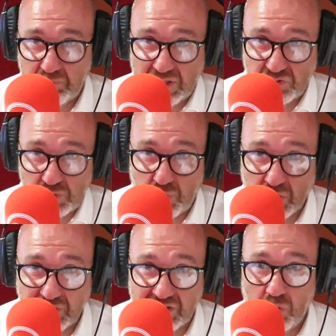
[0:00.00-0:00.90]
But he's
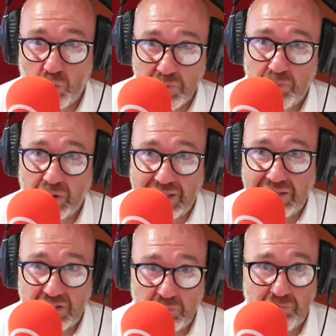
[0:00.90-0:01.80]
responded. And at
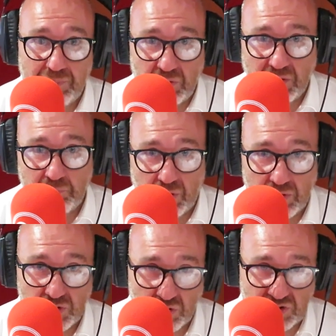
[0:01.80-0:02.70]
£1.8 million,
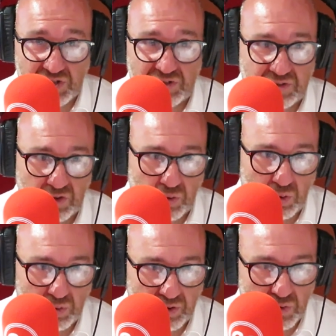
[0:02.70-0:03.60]
not just the
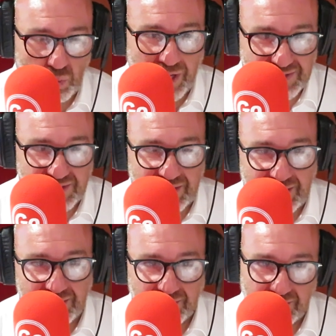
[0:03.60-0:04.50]
goal on Wednesday
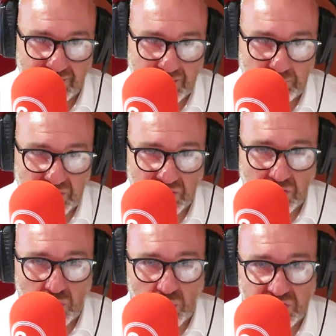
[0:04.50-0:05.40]
night, but the
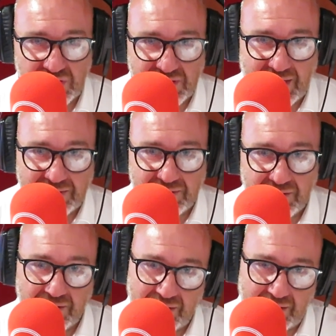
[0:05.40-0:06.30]
other goals that he's had
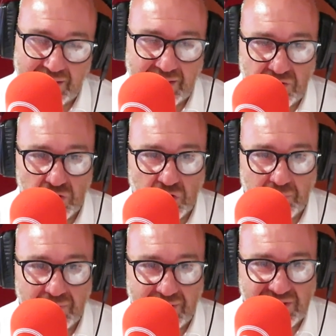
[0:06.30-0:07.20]
in
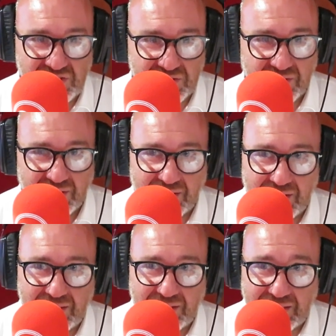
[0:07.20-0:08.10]
Europe this season,
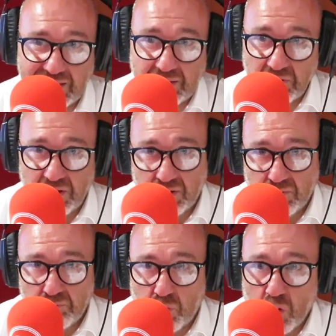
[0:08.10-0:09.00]
he,
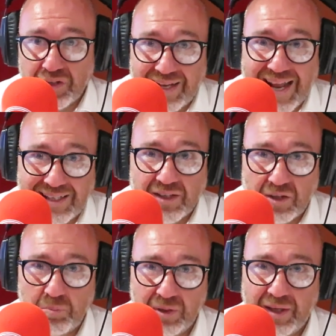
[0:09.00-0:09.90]
more than any
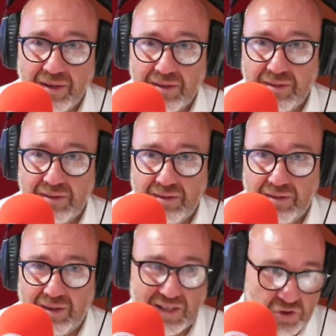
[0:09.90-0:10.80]
other player,
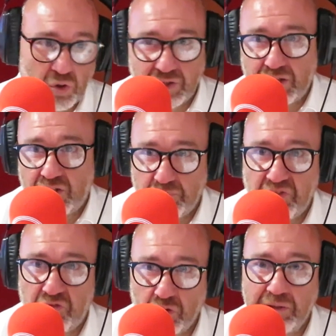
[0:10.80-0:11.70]
has got that club to
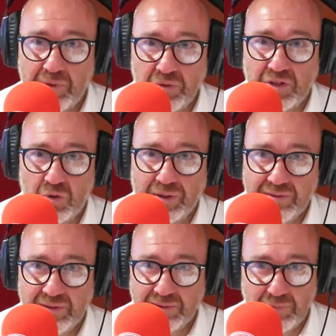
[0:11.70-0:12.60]
£40 million,
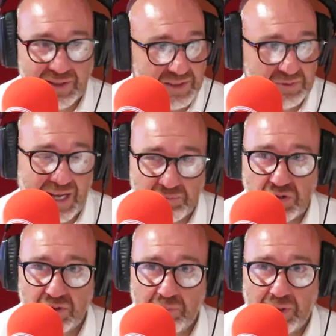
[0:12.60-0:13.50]
and that's
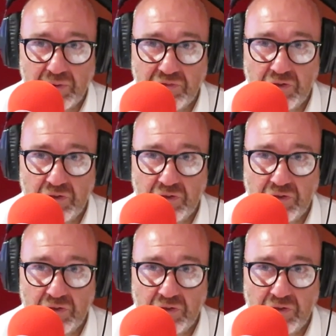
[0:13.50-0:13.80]
absolutely brilliant